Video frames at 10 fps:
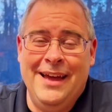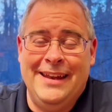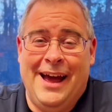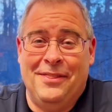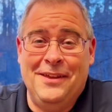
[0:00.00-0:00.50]

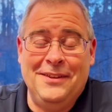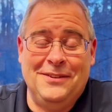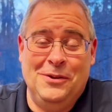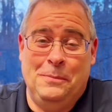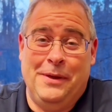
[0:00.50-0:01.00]
Now this
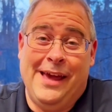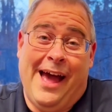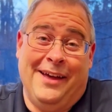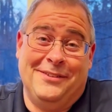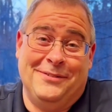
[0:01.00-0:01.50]

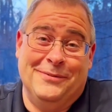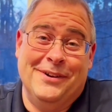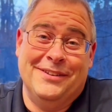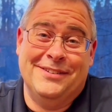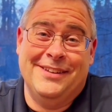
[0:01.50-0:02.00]
UPS
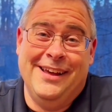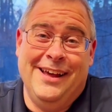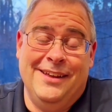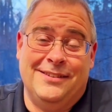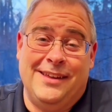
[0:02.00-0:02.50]
was
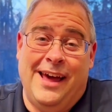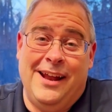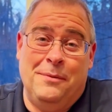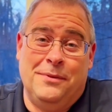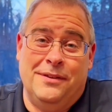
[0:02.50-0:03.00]
set
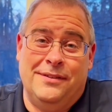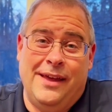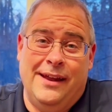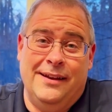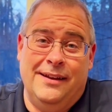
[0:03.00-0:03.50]
up to
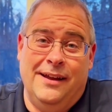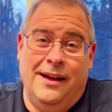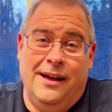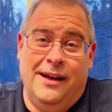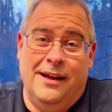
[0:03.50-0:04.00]
send
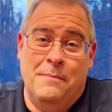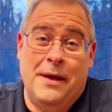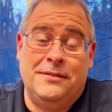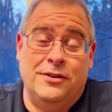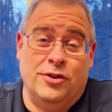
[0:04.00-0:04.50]

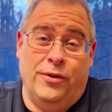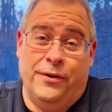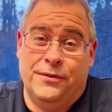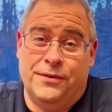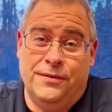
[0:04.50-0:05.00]
message
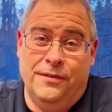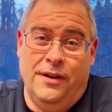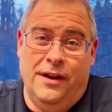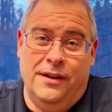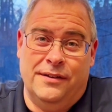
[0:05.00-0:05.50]
alerts
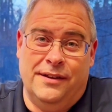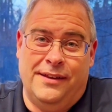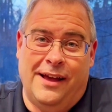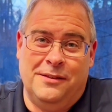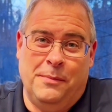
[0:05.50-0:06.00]
to
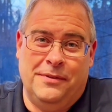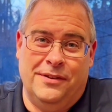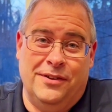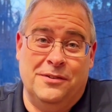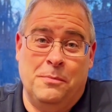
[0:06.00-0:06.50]
text
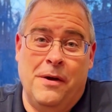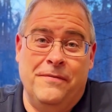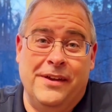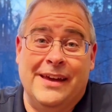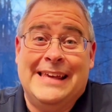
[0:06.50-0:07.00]
messages, but
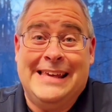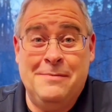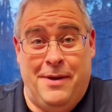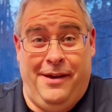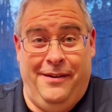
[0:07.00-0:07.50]
via
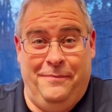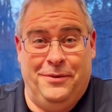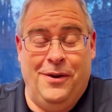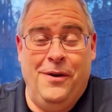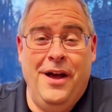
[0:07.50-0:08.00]
email.
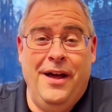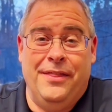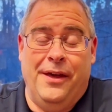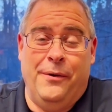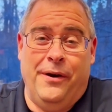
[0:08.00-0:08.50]
So
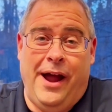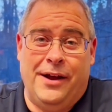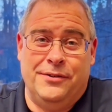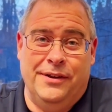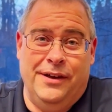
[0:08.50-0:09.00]
they were
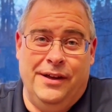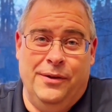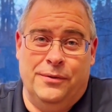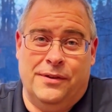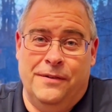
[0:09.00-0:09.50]
actually, it
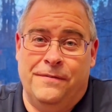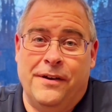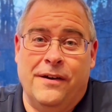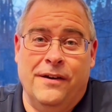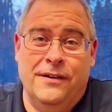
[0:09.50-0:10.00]
was
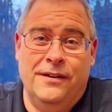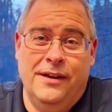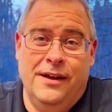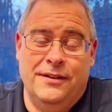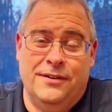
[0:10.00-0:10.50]
configured
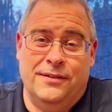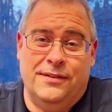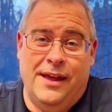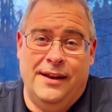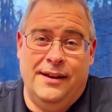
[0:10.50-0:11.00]
to
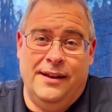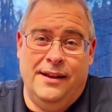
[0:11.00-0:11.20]
send